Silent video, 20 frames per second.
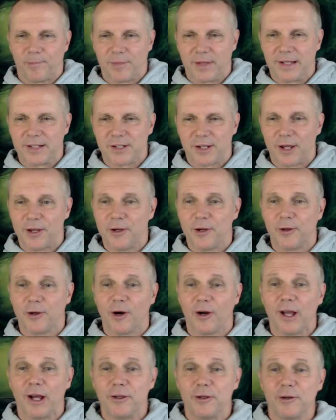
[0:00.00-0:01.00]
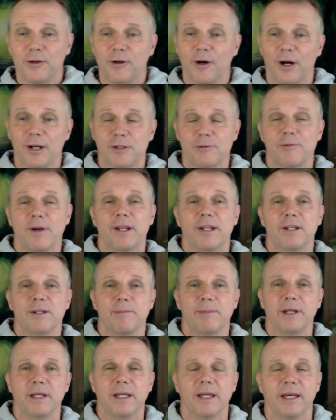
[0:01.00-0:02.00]
are you guys ready to
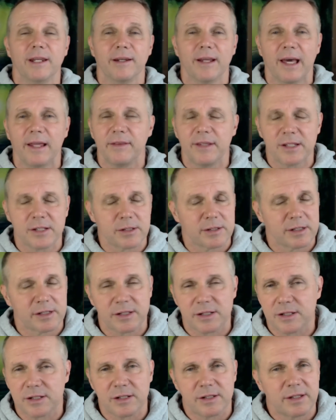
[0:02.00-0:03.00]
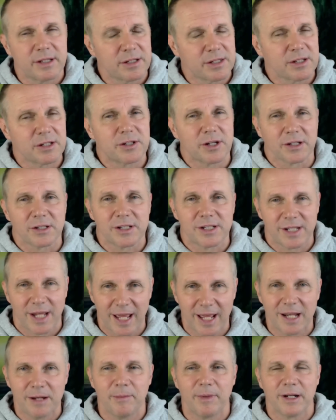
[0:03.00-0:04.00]
begin? And this is just
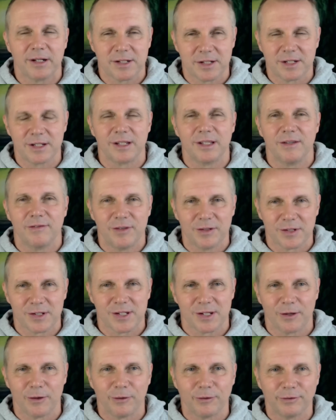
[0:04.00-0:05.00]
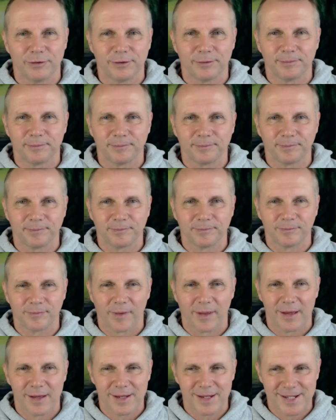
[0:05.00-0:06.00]
10 minutes to give yourself.
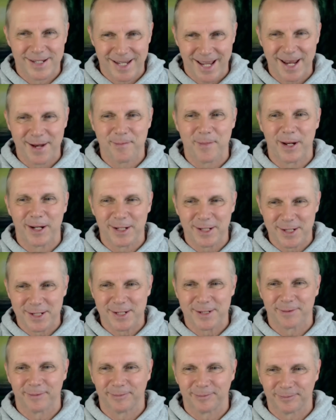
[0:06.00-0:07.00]
10 minutes.